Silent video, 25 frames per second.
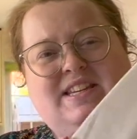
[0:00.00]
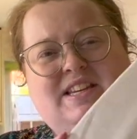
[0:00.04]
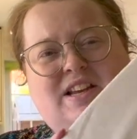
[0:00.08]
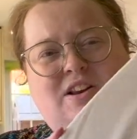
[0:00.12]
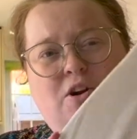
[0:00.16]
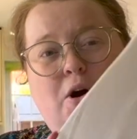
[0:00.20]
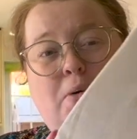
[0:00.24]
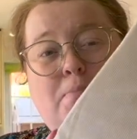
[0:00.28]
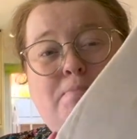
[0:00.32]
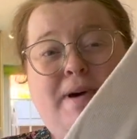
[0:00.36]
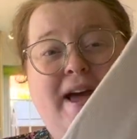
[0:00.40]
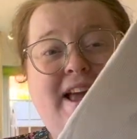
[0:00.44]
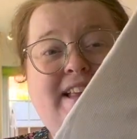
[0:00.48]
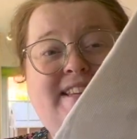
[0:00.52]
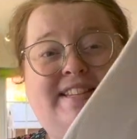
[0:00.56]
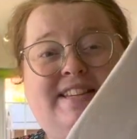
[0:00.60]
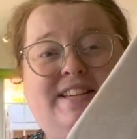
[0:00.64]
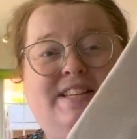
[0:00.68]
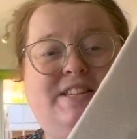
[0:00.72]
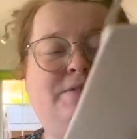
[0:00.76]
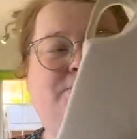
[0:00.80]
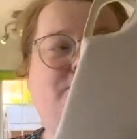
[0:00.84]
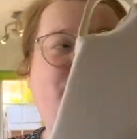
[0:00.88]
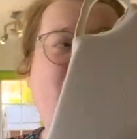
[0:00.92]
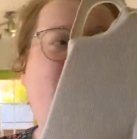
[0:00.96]
a lot better
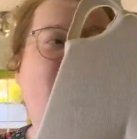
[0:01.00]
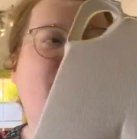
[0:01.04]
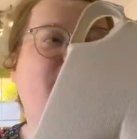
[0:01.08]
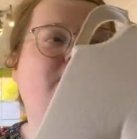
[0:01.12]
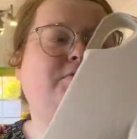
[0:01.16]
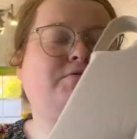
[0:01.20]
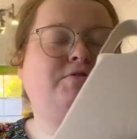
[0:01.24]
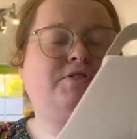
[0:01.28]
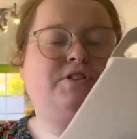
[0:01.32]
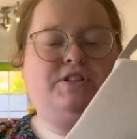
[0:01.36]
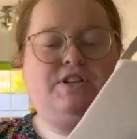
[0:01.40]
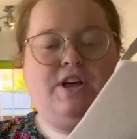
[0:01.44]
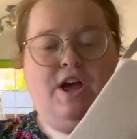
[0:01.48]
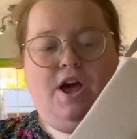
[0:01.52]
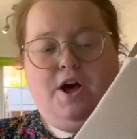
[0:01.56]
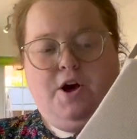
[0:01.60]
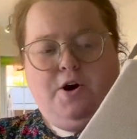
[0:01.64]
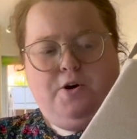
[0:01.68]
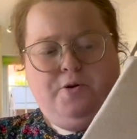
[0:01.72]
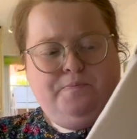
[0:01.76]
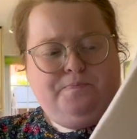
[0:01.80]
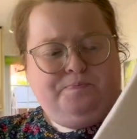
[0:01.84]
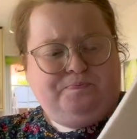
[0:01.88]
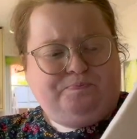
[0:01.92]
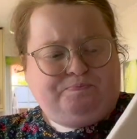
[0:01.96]
as well.
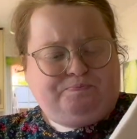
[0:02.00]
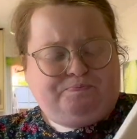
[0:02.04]
So